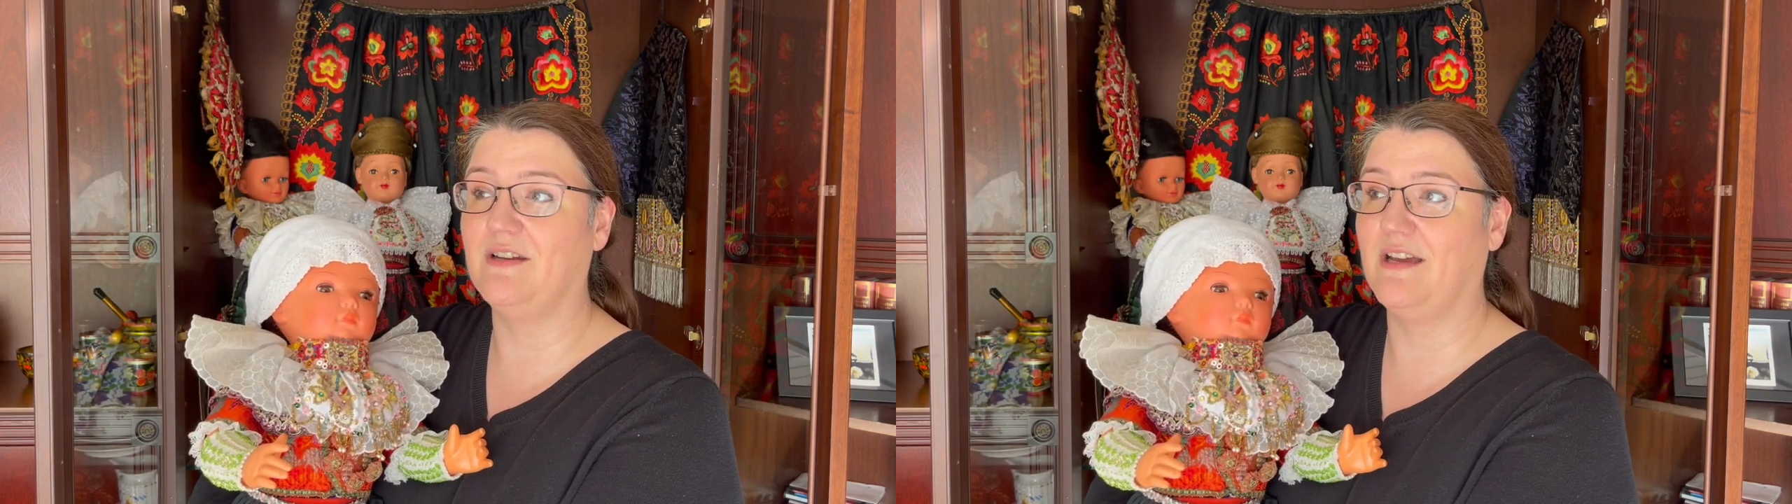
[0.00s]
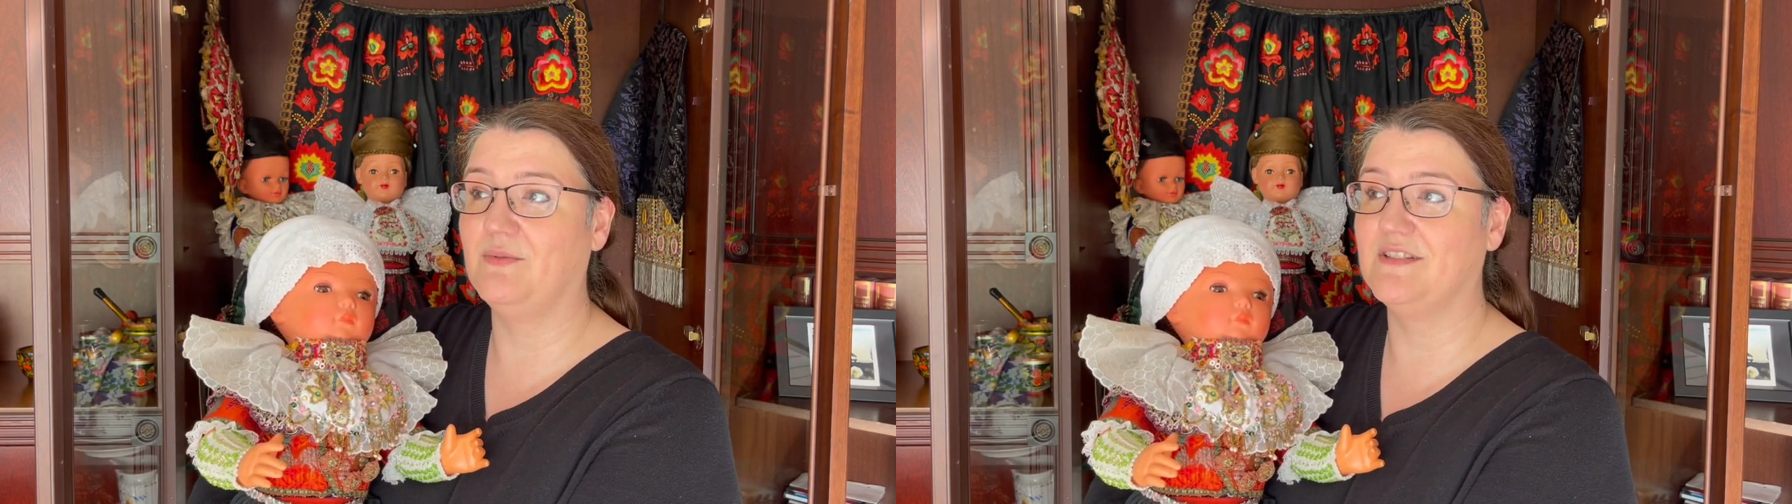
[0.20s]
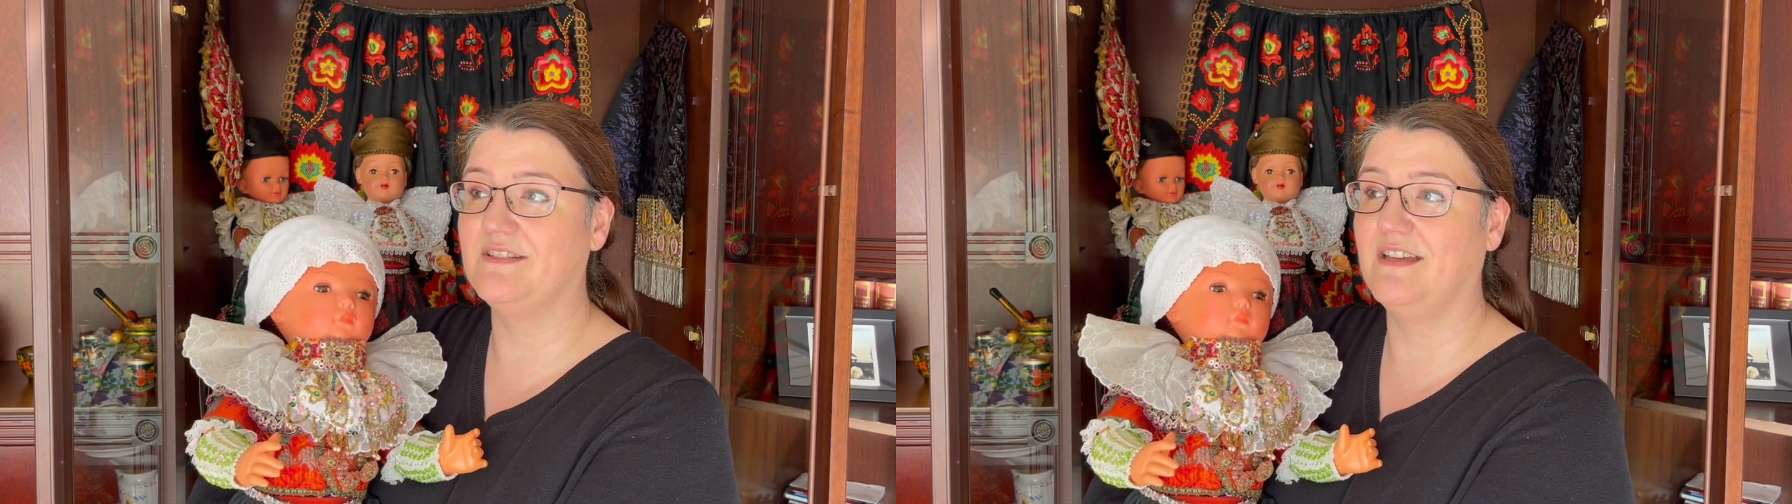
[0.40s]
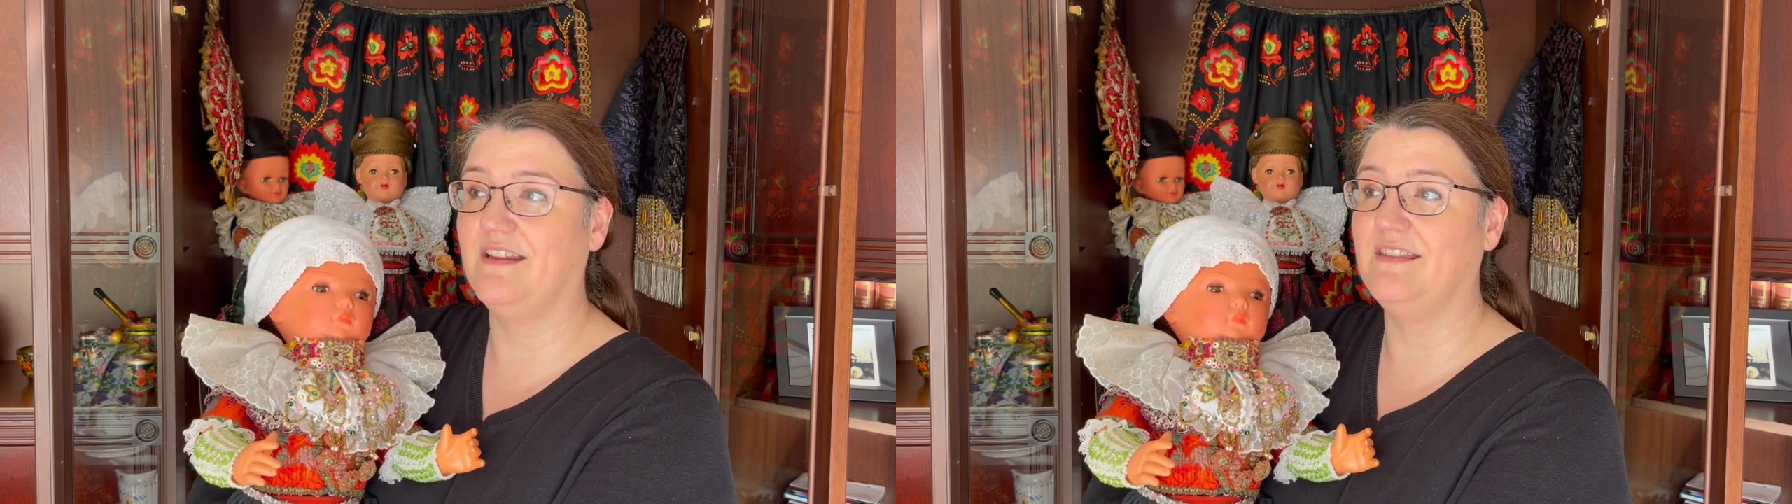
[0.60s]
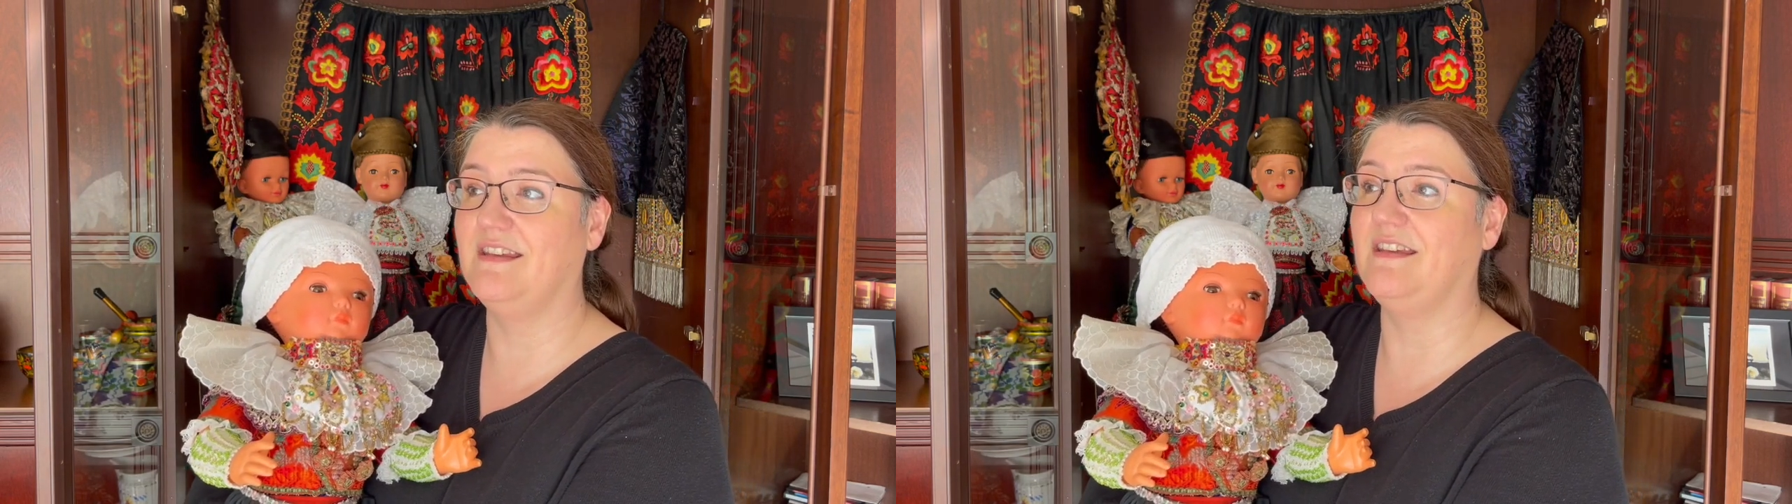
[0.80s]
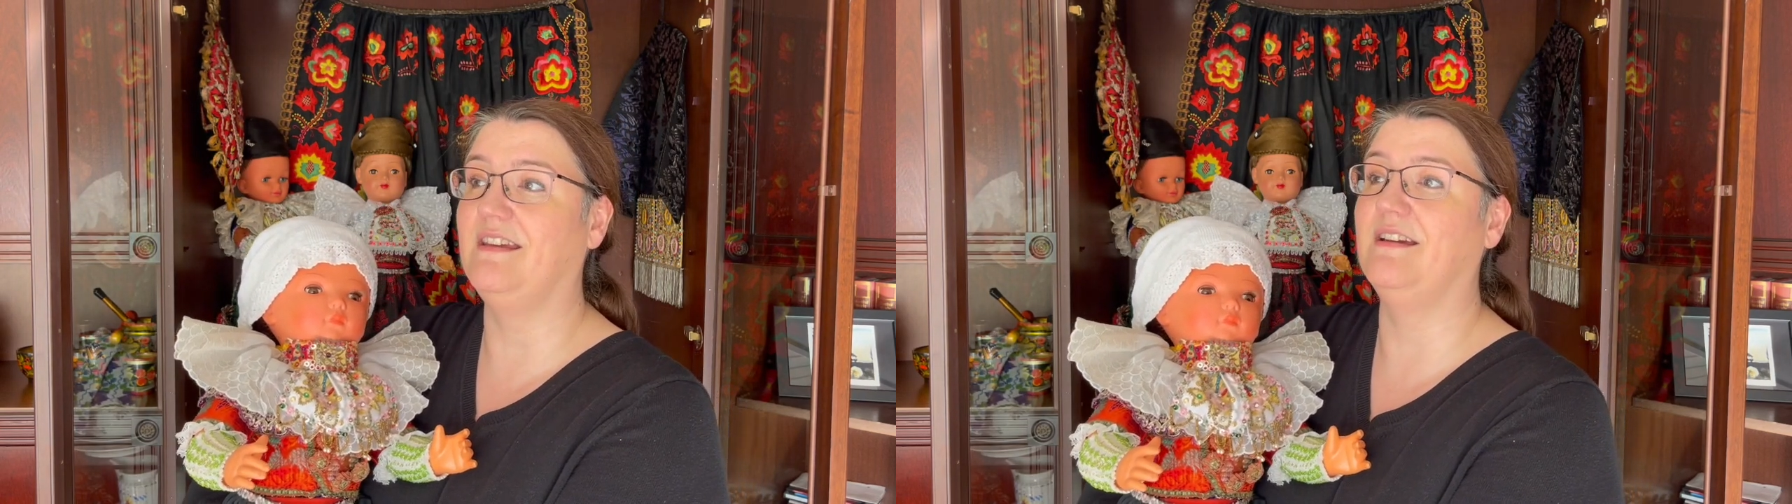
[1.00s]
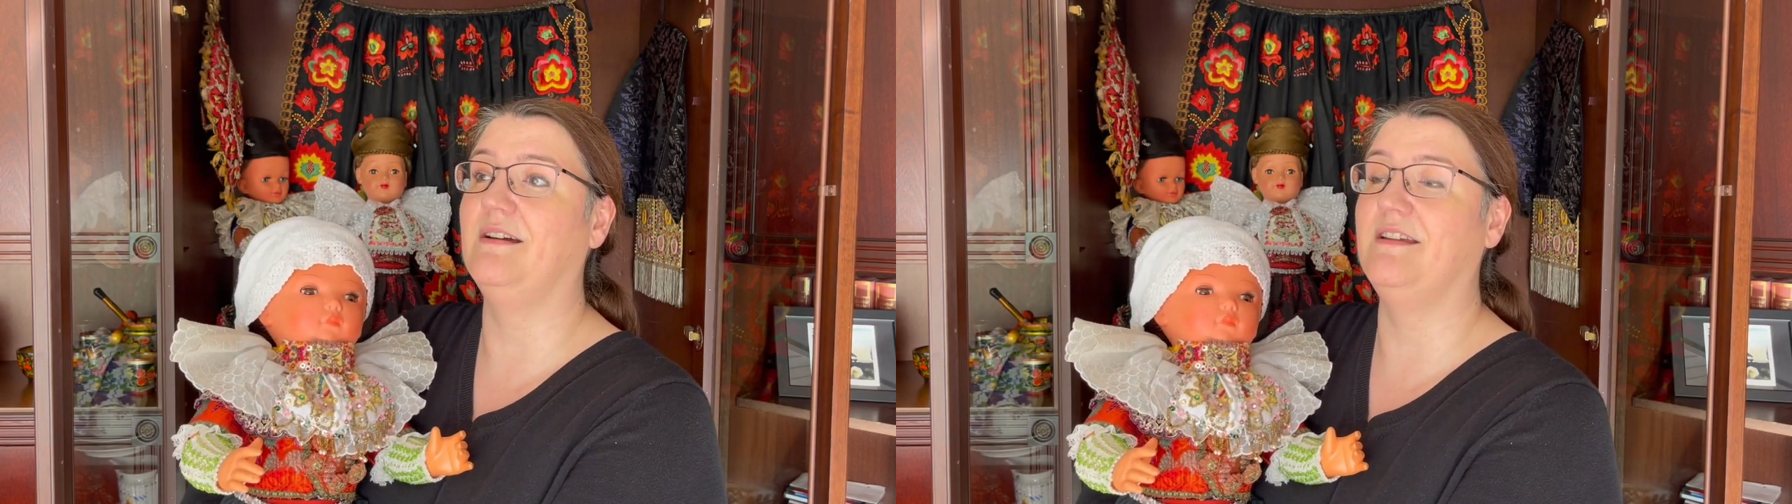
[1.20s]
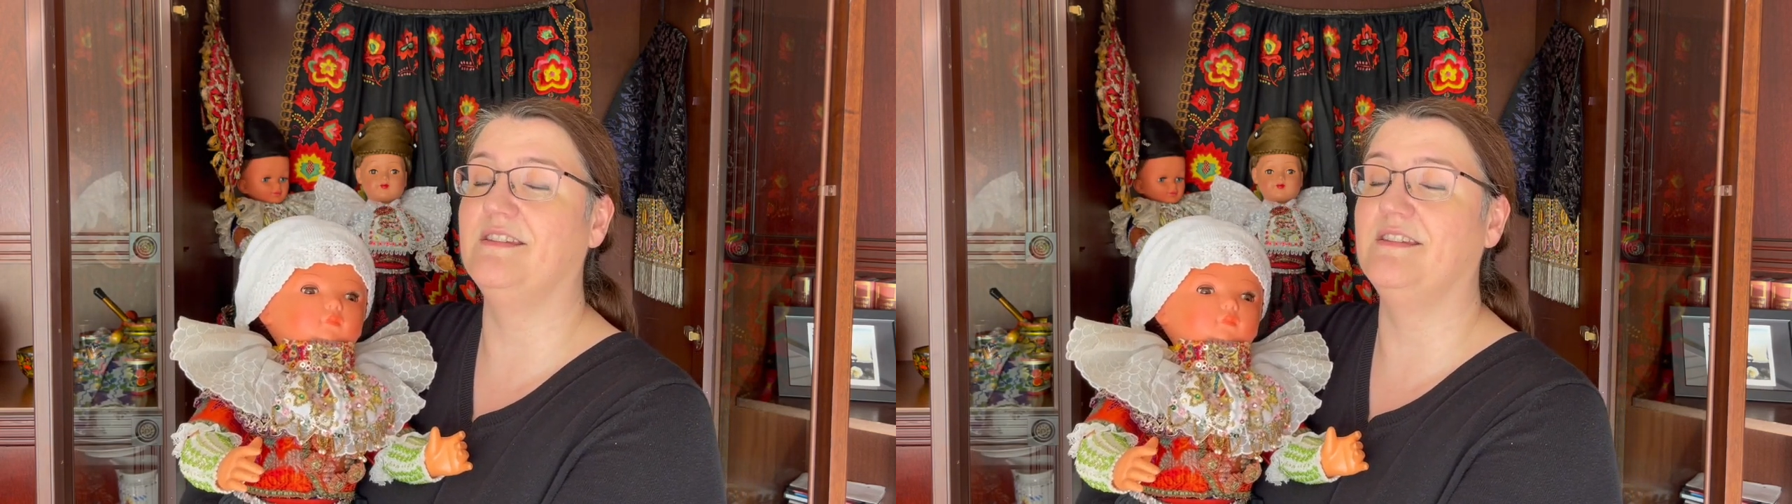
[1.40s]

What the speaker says: I was at the